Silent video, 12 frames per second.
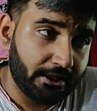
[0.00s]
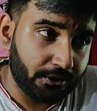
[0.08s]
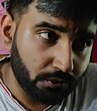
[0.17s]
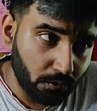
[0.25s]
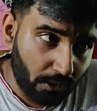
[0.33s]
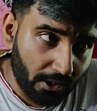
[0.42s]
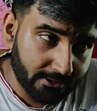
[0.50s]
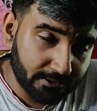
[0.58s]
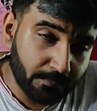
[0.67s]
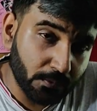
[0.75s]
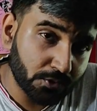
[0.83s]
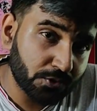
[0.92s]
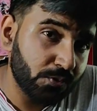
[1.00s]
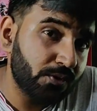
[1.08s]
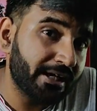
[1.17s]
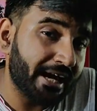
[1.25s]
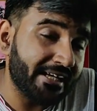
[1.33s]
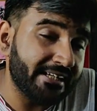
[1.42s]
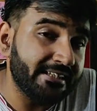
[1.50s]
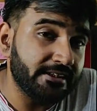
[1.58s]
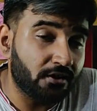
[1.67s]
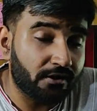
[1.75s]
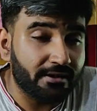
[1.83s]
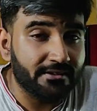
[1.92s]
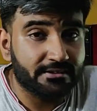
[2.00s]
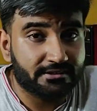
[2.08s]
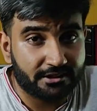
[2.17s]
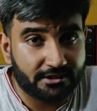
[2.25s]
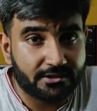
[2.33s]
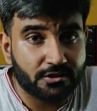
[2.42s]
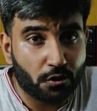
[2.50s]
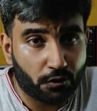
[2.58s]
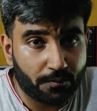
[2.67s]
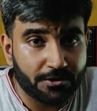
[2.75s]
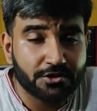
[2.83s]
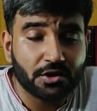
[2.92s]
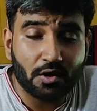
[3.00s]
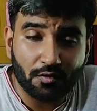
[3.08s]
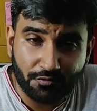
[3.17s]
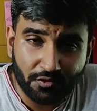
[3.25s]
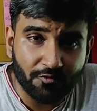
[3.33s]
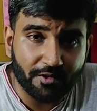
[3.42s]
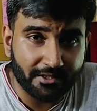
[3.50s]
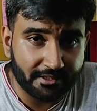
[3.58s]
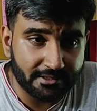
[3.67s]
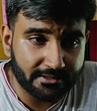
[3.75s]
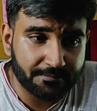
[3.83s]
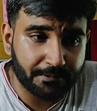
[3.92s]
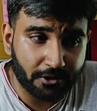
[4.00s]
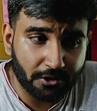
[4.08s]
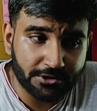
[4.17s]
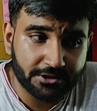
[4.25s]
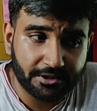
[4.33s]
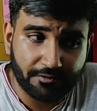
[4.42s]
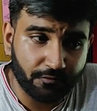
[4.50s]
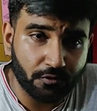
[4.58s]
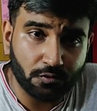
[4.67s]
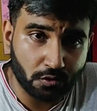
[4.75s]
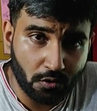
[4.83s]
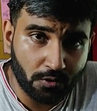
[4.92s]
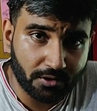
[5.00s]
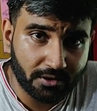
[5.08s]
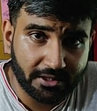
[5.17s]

You are supposed to carry your registration documents of your vehicles, because if you don't,